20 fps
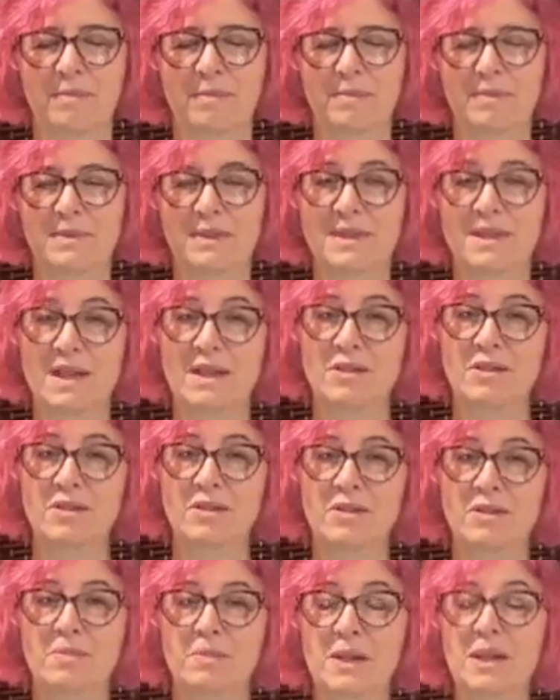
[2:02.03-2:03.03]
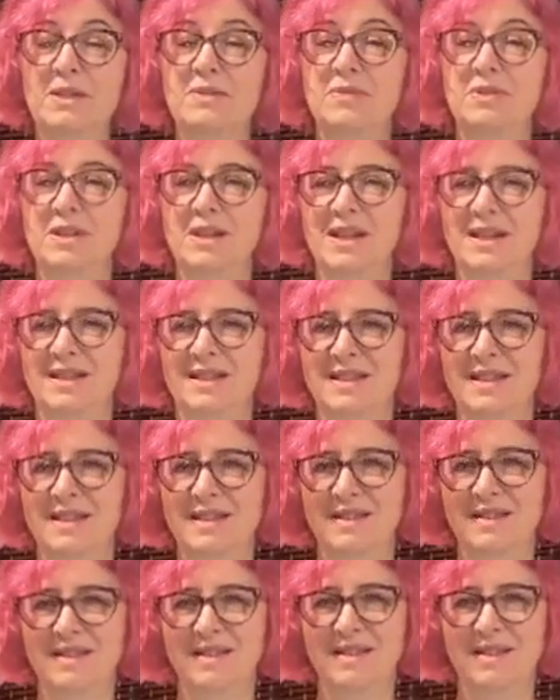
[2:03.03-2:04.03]
centered peacefulness.
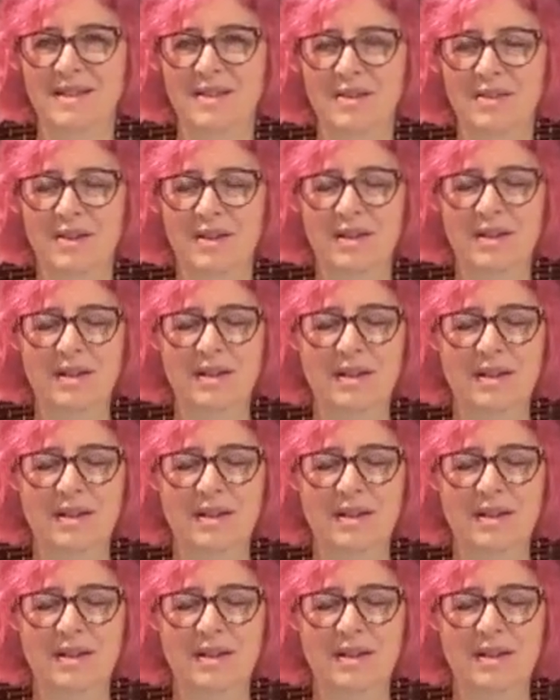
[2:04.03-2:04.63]
Sound good?